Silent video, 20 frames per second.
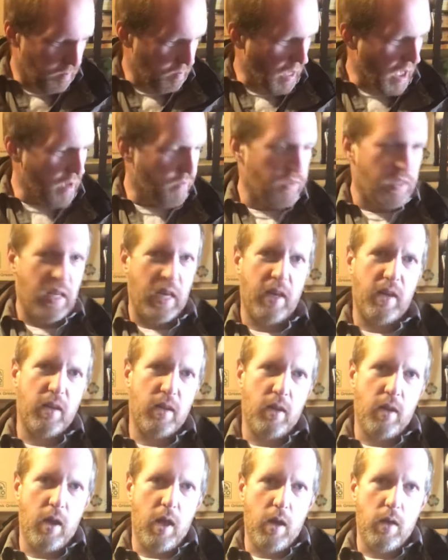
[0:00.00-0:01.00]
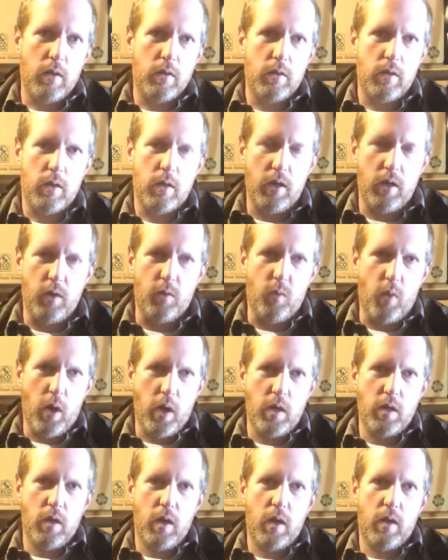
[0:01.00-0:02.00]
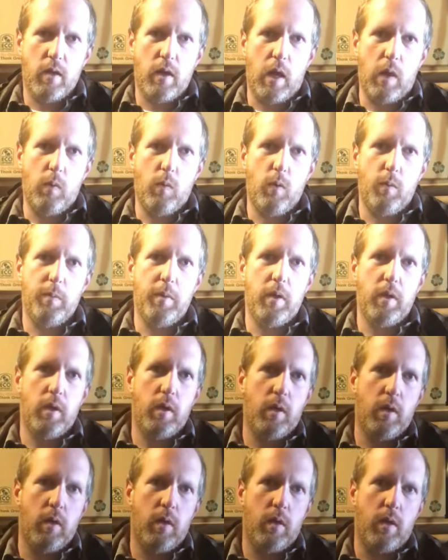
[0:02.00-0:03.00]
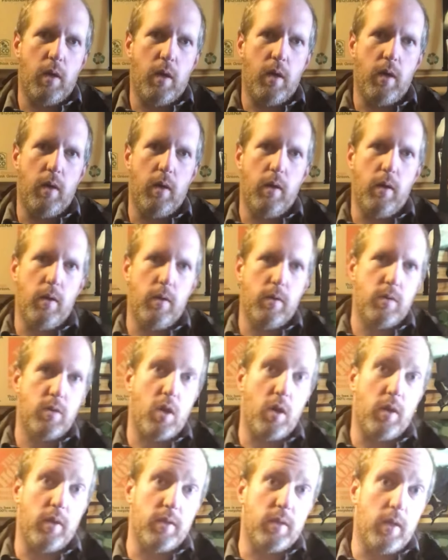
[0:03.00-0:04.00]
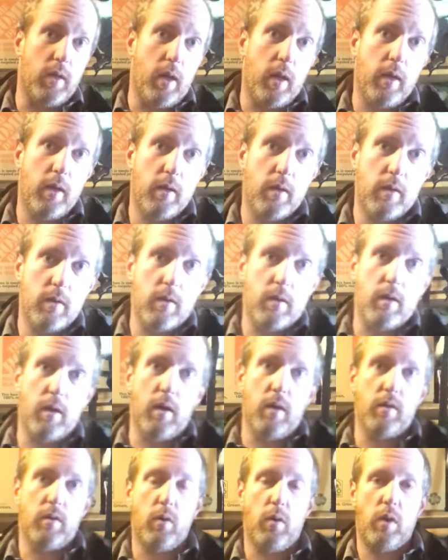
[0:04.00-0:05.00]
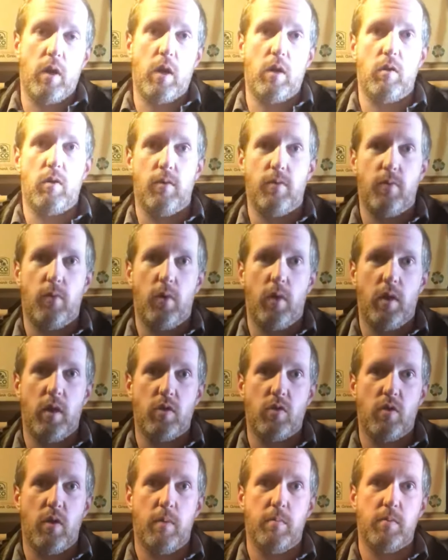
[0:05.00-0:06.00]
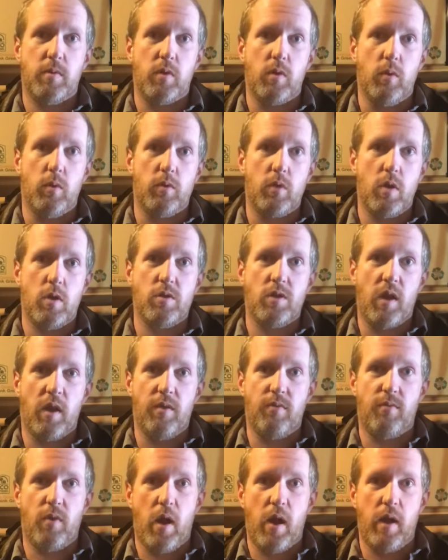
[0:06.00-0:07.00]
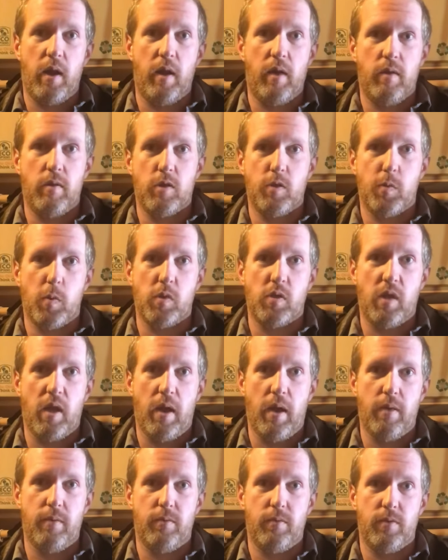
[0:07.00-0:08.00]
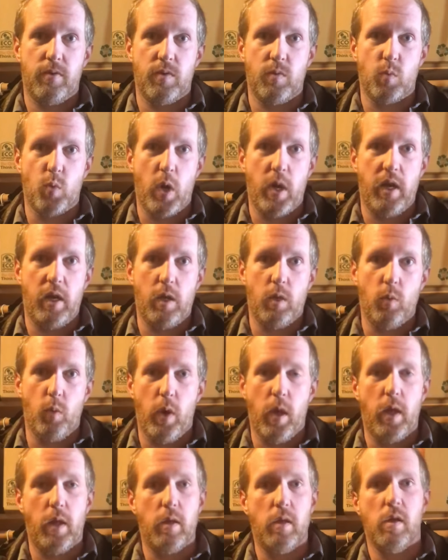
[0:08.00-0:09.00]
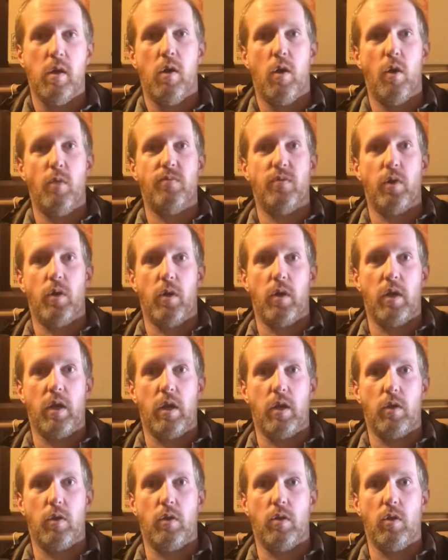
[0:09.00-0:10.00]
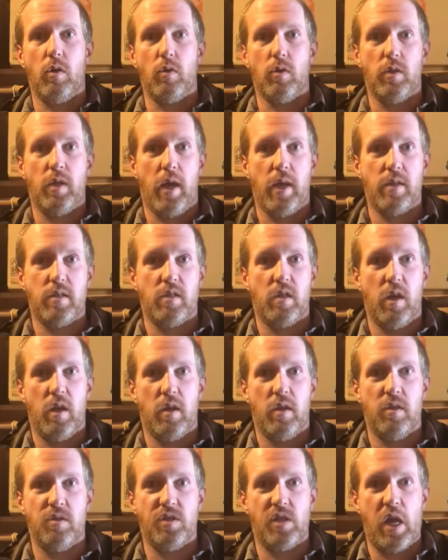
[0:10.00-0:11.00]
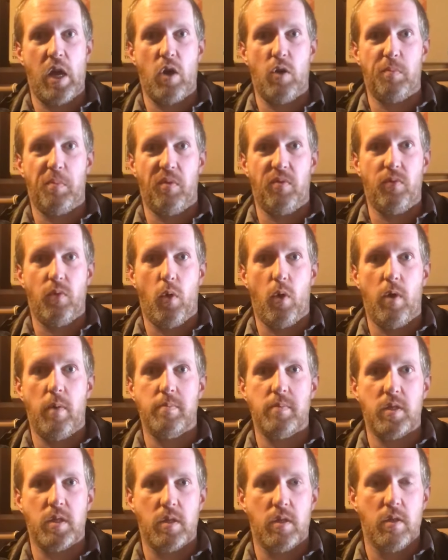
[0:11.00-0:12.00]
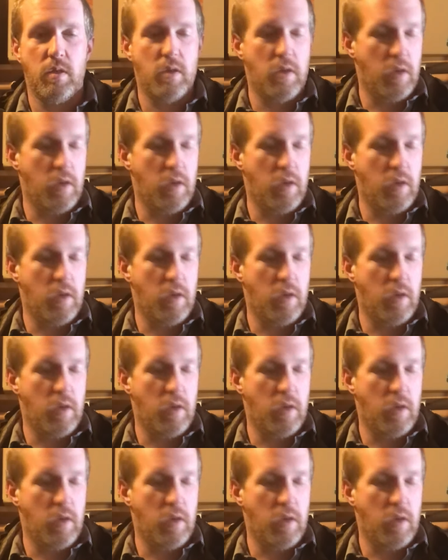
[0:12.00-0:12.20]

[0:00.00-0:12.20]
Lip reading: I haven't taken it out in any rain yet. I will be starting tonight, going out on a 4-day trip. So Thursday and Friday are supposed to have some rain and wind. Hopefully I'll get a good little test in, see how it performs.